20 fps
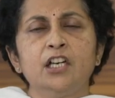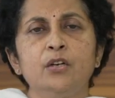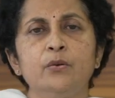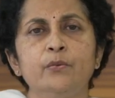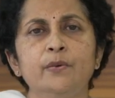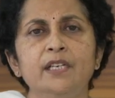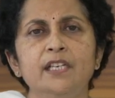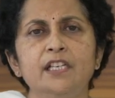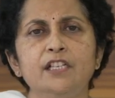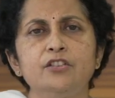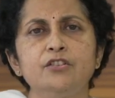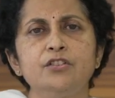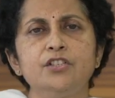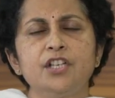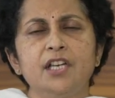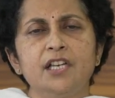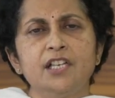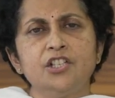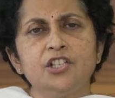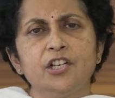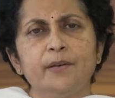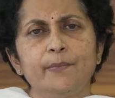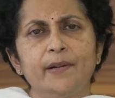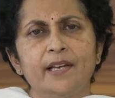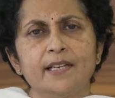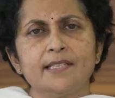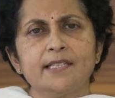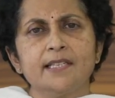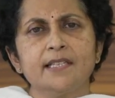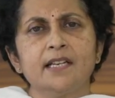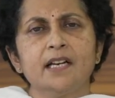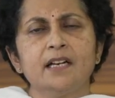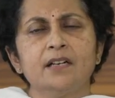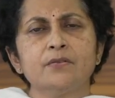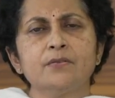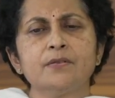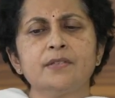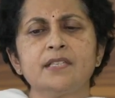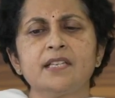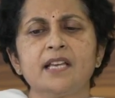We need to change our plastic
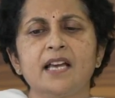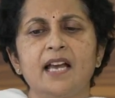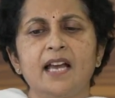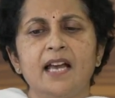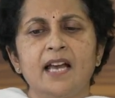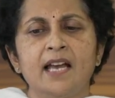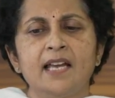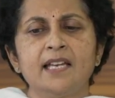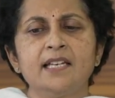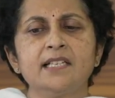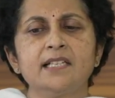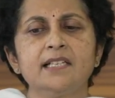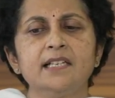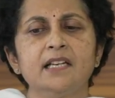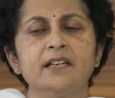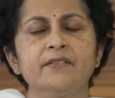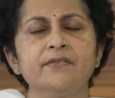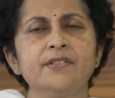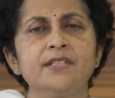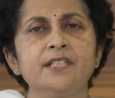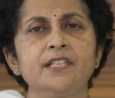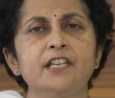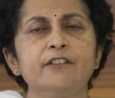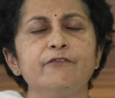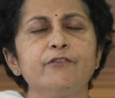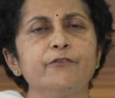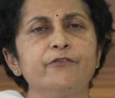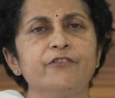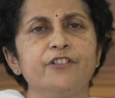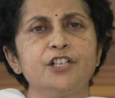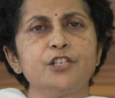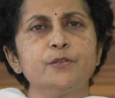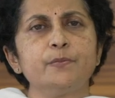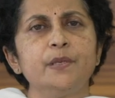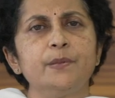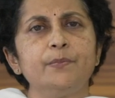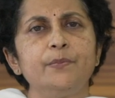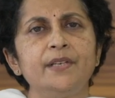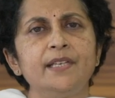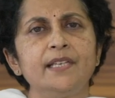gowns and gloves if a fresh
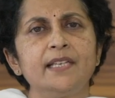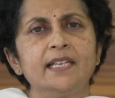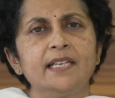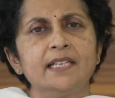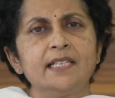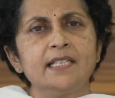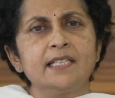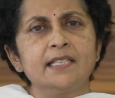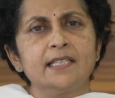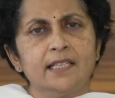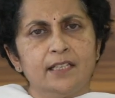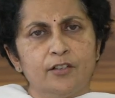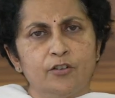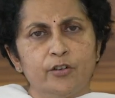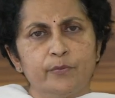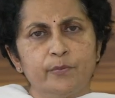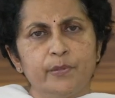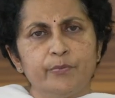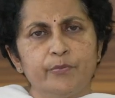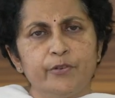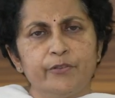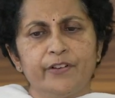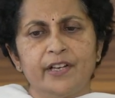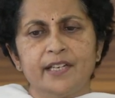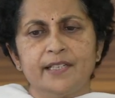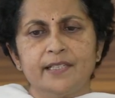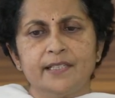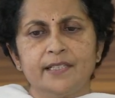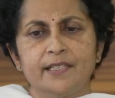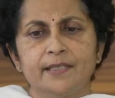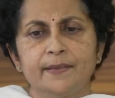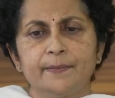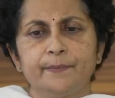PPE kit cannot be provided.